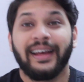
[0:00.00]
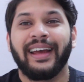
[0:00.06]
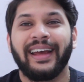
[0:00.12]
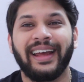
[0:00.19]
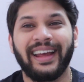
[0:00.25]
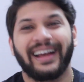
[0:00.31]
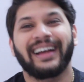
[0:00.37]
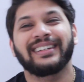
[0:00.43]
Hey
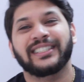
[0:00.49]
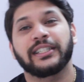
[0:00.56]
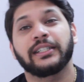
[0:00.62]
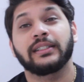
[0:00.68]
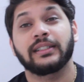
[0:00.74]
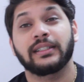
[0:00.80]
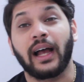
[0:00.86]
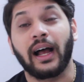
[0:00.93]
guys,
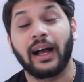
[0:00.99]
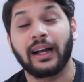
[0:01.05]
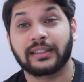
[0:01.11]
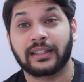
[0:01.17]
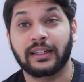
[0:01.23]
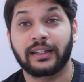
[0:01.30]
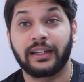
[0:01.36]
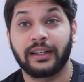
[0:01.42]
this is Ask
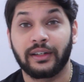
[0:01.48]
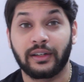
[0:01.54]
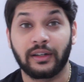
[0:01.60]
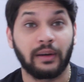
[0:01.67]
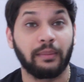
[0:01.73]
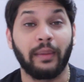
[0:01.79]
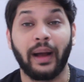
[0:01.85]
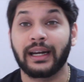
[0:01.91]
Aki here.
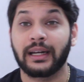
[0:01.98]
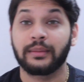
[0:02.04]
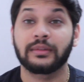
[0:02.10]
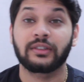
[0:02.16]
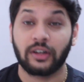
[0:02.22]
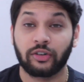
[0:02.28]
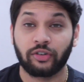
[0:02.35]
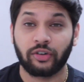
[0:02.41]
My name is
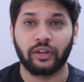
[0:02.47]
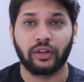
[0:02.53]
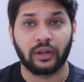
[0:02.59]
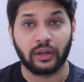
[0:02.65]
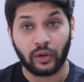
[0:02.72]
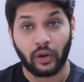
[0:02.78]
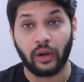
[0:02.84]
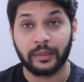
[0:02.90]
Akshay. You can
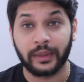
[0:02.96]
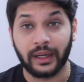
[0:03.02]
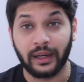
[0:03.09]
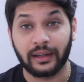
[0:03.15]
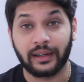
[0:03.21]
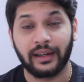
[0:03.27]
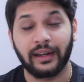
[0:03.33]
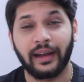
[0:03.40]
call me
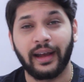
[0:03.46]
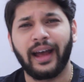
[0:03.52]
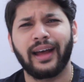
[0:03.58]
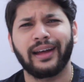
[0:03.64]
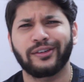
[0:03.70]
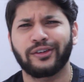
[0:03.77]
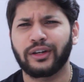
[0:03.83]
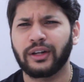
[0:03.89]
Aki. And
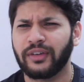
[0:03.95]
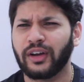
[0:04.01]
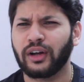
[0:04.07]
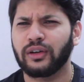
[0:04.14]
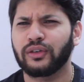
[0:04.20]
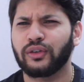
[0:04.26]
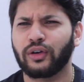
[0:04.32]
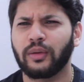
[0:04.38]
today we're going to
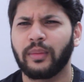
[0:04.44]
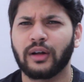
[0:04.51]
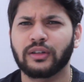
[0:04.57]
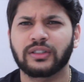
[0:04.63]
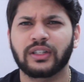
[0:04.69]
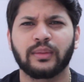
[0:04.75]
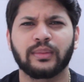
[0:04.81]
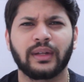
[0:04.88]
talk about
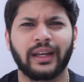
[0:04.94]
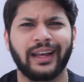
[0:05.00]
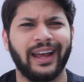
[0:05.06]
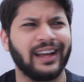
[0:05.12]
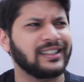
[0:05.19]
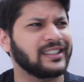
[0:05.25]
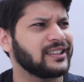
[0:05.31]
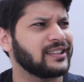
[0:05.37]
something
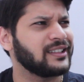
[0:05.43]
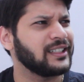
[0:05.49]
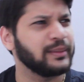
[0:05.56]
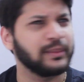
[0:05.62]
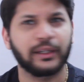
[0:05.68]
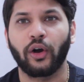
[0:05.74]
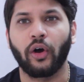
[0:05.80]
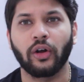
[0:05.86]
extremely
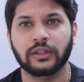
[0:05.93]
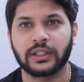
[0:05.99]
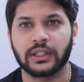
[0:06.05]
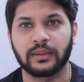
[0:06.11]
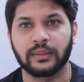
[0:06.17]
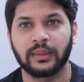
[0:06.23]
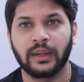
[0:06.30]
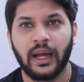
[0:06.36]
awesome.
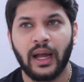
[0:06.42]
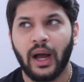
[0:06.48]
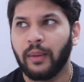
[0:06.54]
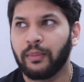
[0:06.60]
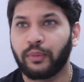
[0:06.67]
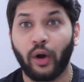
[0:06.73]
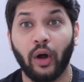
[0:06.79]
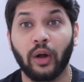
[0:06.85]

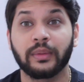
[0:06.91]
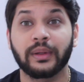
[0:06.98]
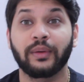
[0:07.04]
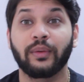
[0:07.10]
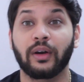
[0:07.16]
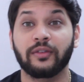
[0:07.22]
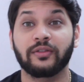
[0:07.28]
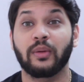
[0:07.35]
Probably one
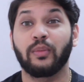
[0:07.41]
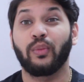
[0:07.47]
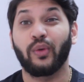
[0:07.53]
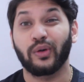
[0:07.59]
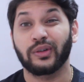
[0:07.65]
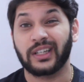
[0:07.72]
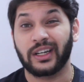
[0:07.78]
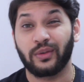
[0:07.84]
of the
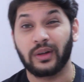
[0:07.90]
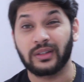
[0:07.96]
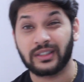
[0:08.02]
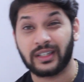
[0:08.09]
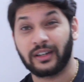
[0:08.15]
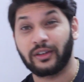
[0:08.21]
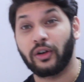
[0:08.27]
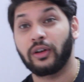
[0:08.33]
most advanced
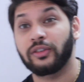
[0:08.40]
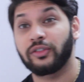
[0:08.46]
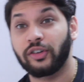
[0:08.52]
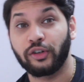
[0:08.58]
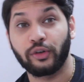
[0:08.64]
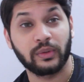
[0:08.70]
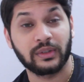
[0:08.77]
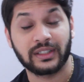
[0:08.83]
technology you
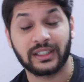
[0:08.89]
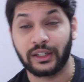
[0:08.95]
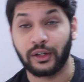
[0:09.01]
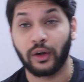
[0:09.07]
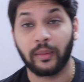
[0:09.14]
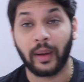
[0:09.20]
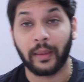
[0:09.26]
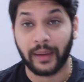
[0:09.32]
will see on
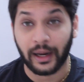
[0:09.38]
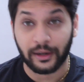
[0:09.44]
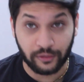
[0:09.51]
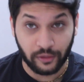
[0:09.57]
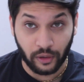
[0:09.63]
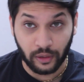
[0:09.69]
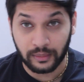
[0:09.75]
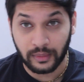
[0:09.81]
my
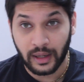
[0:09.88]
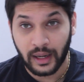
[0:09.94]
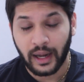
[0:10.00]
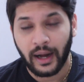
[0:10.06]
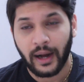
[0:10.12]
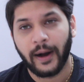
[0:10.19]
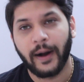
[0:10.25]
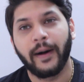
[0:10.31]
platform.
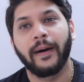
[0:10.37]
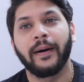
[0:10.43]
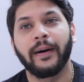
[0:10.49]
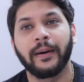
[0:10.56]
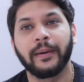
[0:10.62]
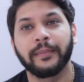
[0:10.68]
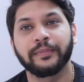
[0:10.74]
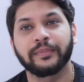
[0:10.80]

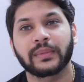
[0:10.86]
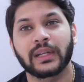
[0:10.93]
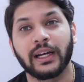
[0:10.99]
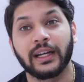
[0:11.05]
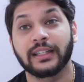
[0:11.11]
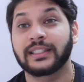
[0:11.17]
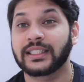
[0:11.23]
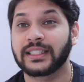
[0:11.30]

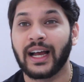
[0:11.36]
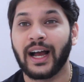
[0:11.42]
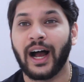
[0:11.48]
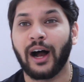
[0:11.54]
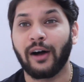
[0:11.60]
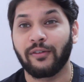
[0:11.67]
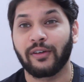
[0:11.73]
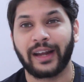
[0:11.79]
It's
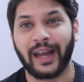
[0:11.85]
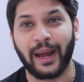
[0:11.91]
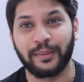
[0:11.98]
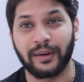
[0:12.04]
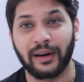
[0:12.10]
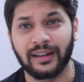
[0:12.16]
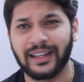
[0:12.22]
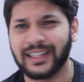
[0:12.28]
hover camera.
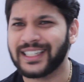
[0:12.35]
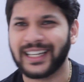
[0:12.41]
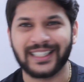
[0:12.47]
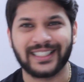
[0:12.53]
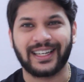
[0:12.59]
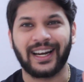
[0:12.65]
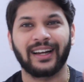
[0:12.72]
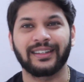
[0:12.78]
Let's get
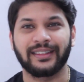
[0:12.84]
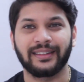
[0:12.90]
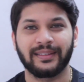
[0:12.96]
started.